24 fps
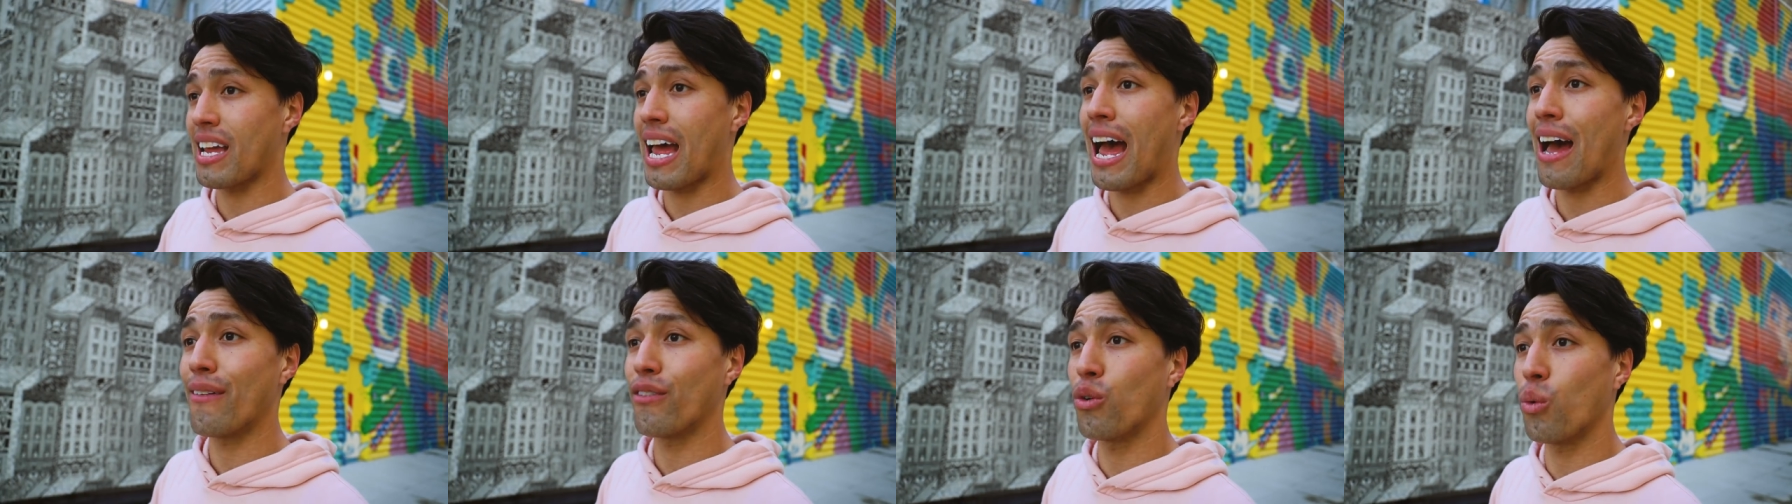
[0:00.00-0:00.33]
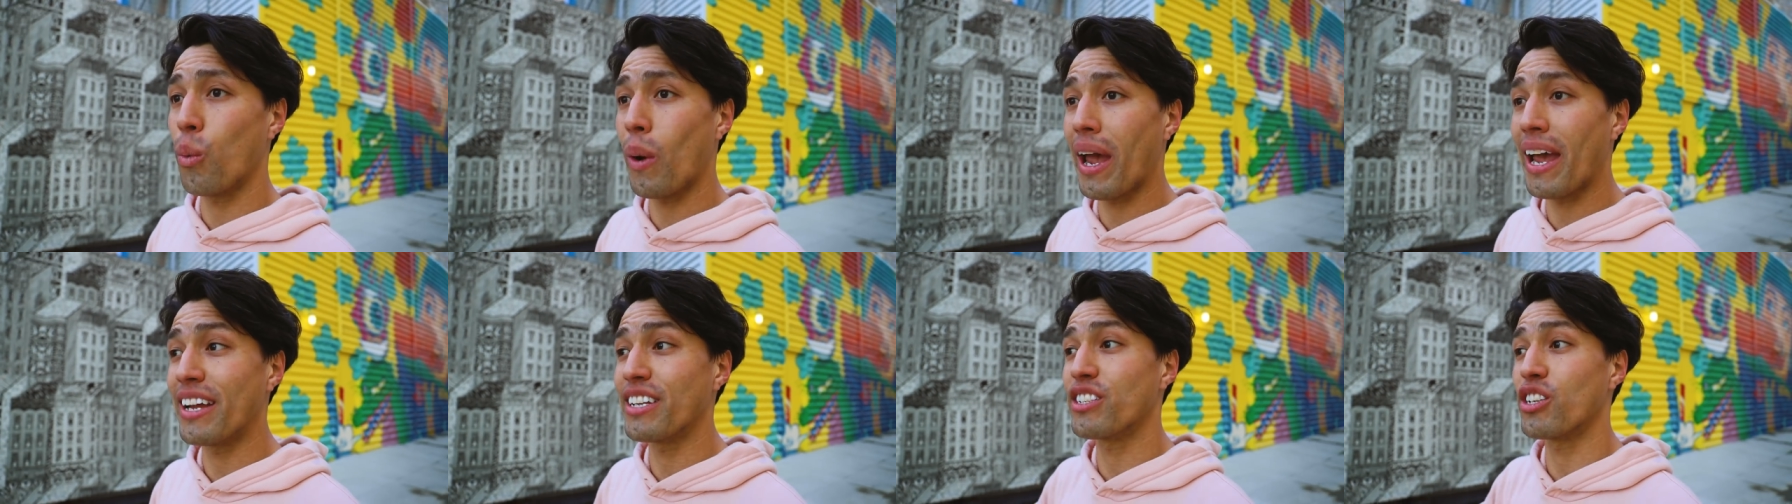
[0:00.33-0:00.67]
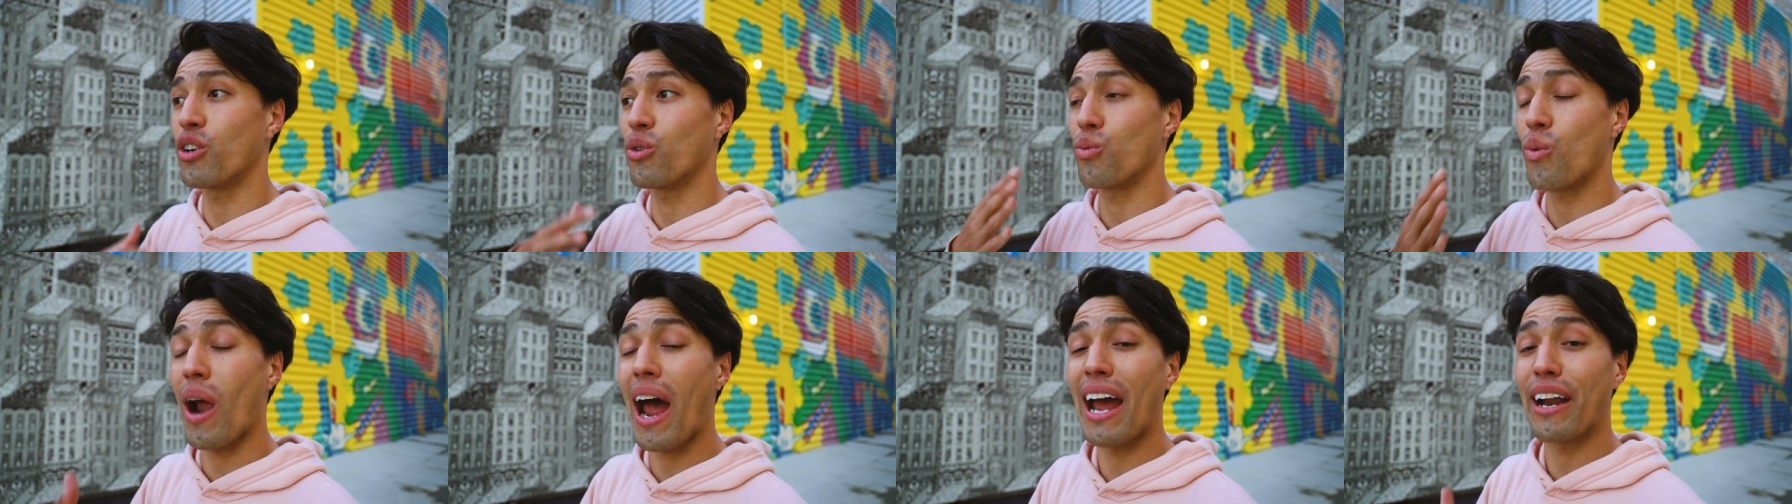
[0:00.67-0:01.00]
to have a way
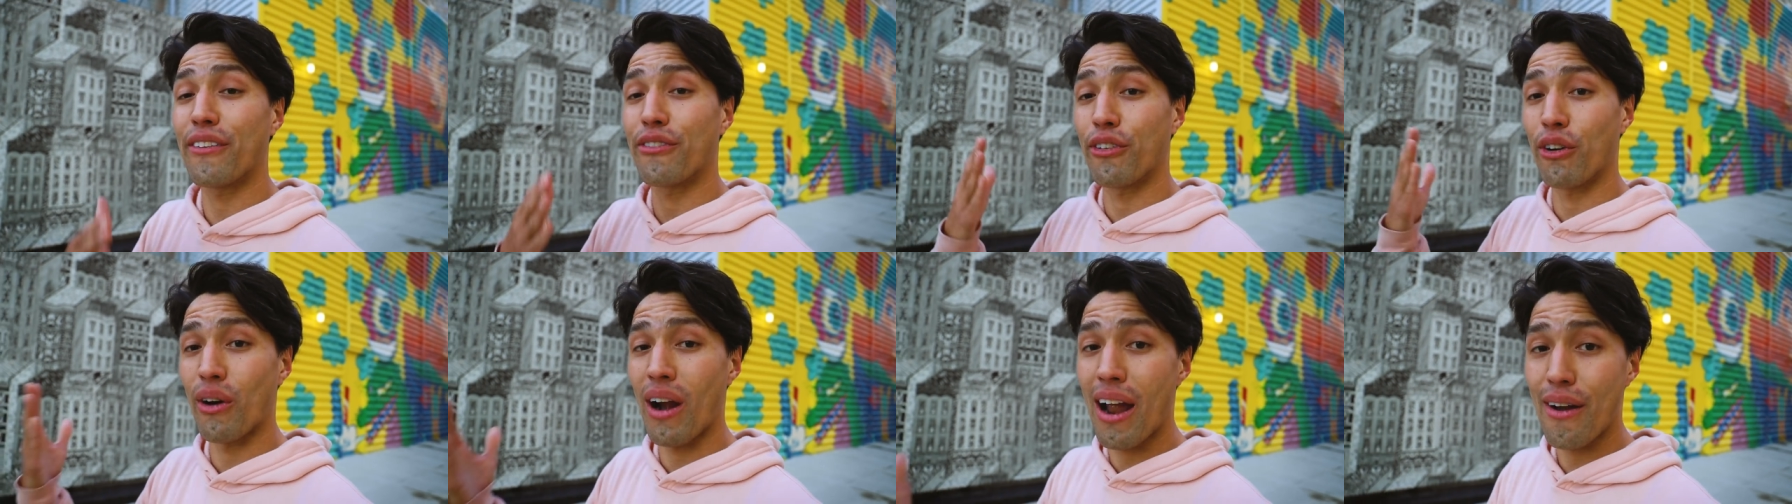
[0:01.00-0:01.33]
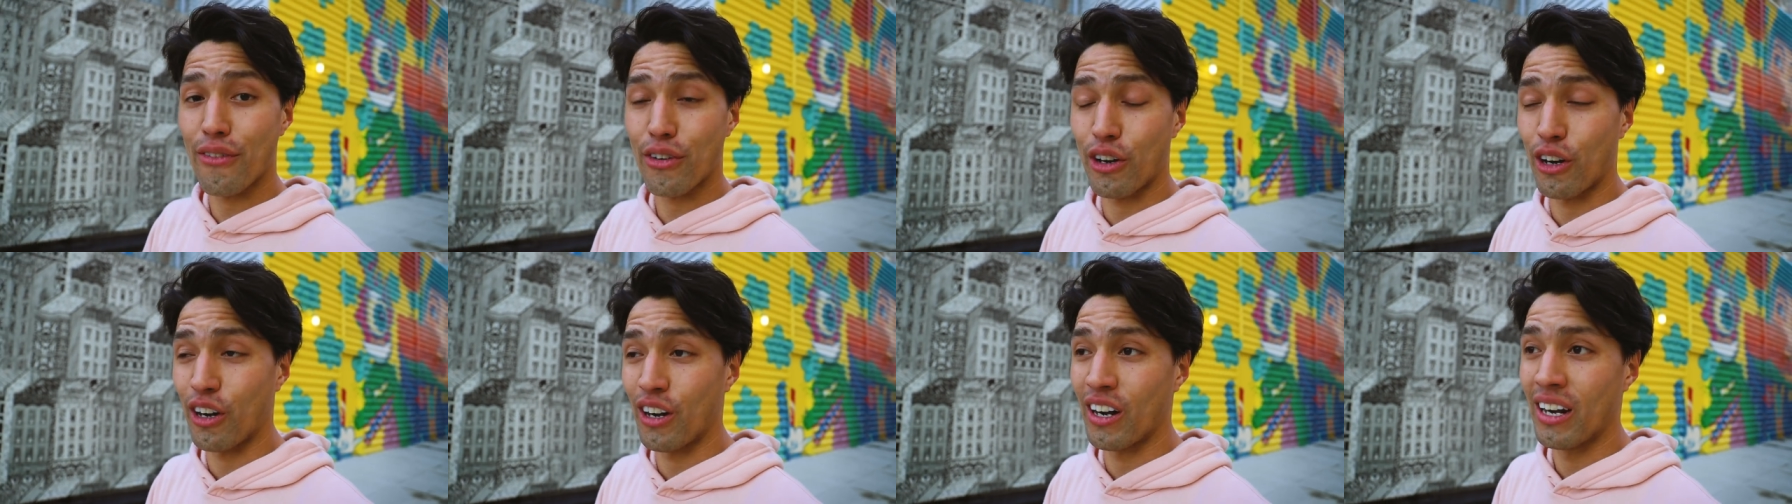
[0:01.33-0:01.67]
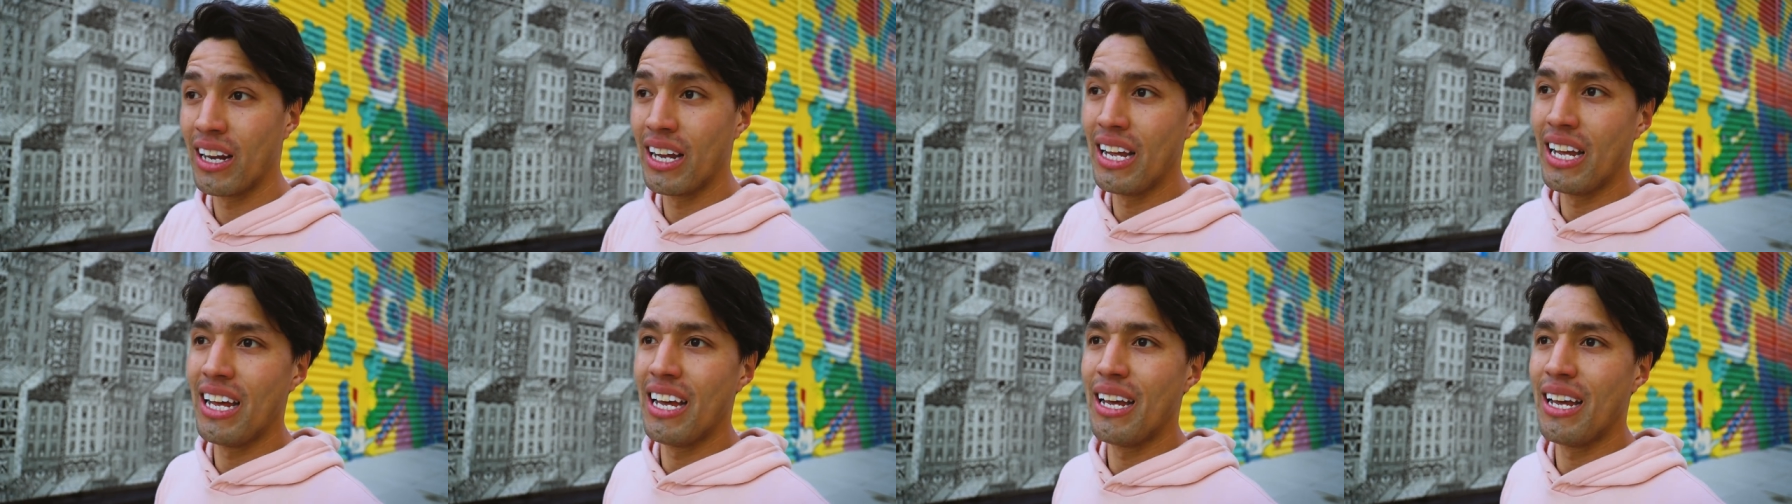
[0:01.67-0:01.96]
to ride forever,